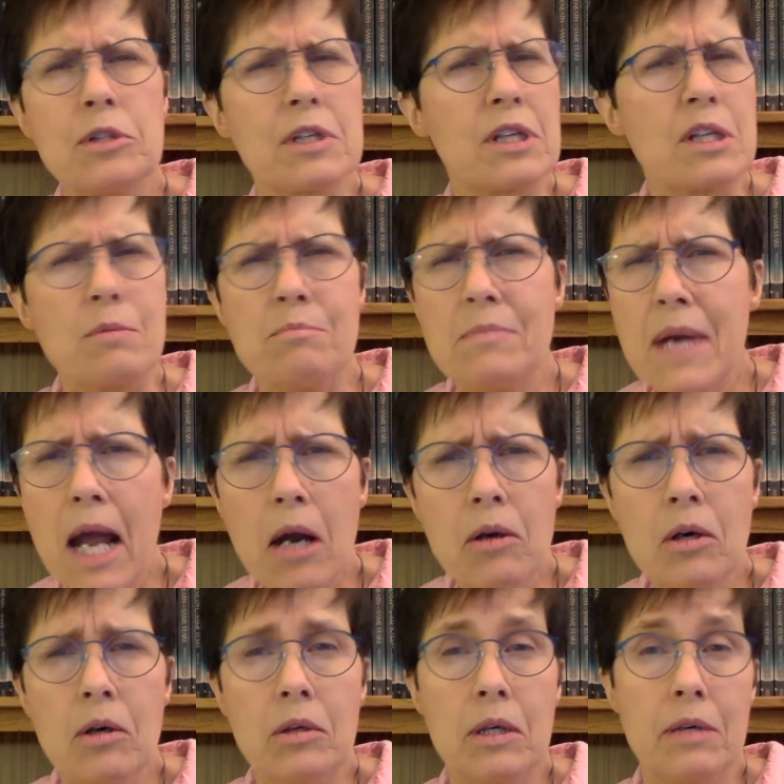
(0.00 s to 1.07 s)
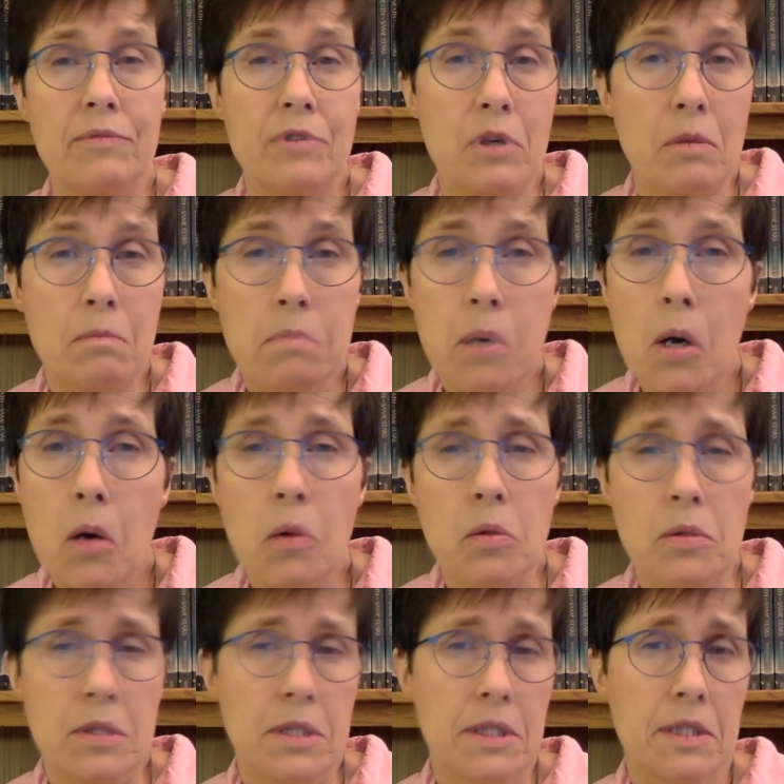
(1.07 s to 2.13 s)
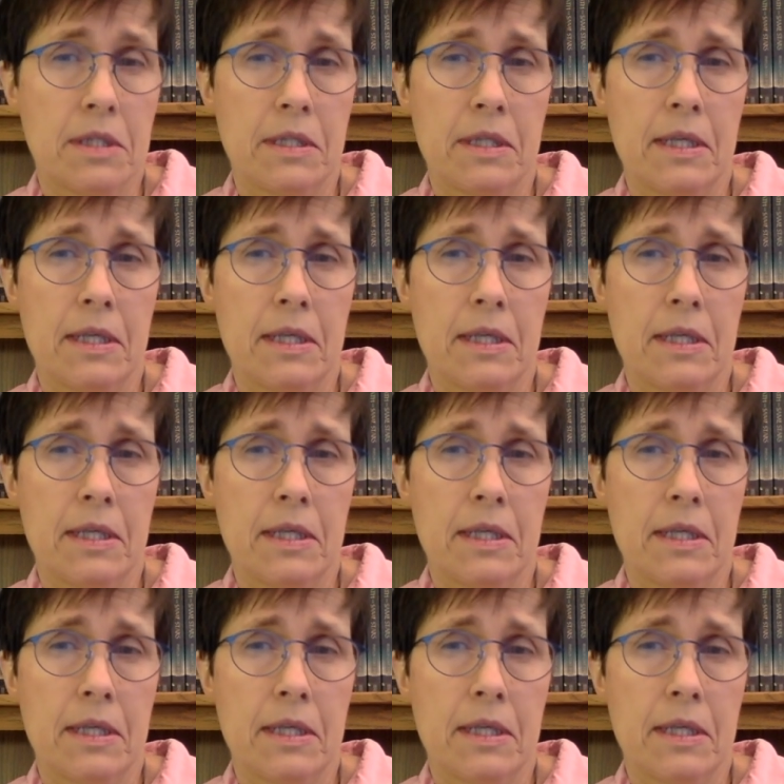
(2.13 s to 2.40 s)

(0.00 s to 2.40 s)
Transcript: to the marrow of your bones.